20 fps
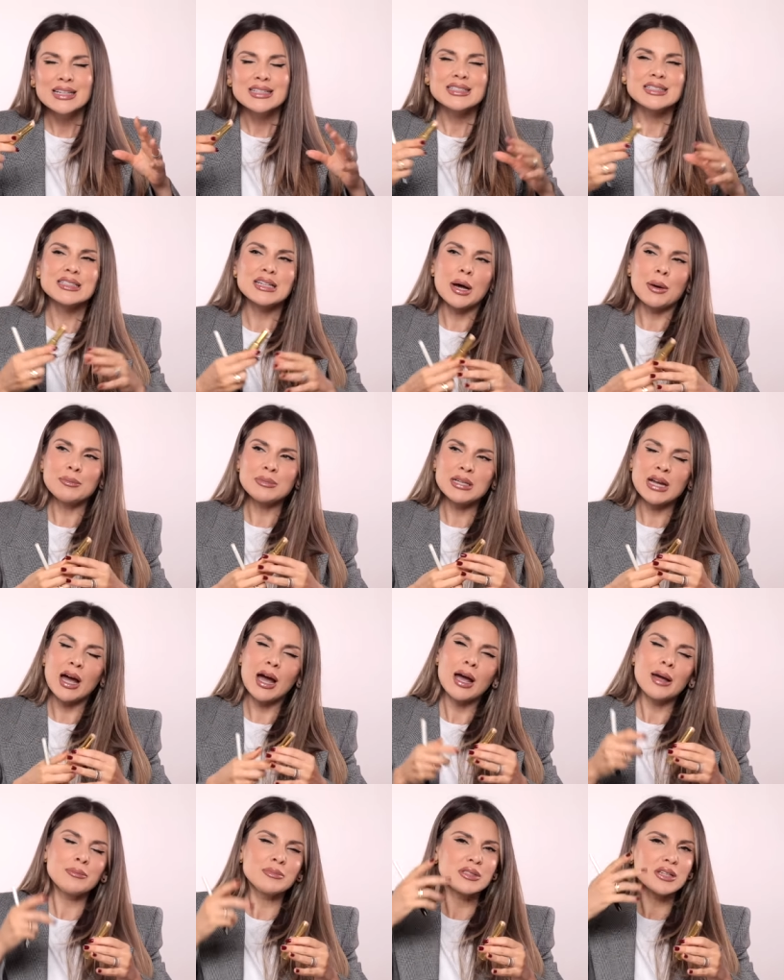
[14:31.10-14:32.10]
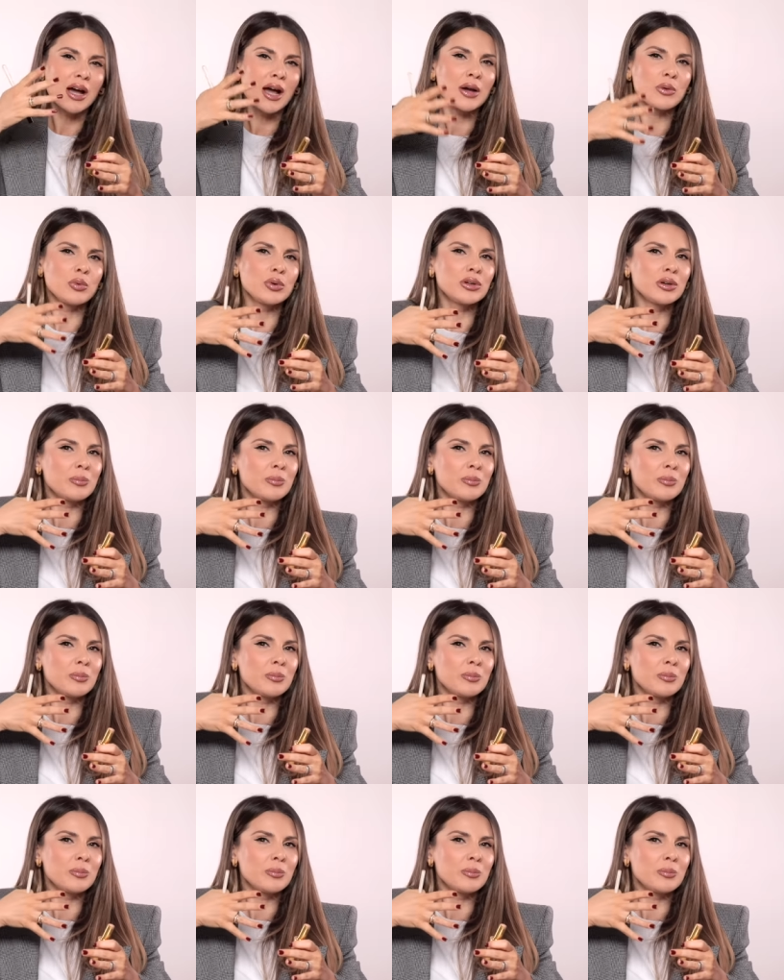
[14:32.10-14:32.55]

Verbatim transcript: Sometimes I would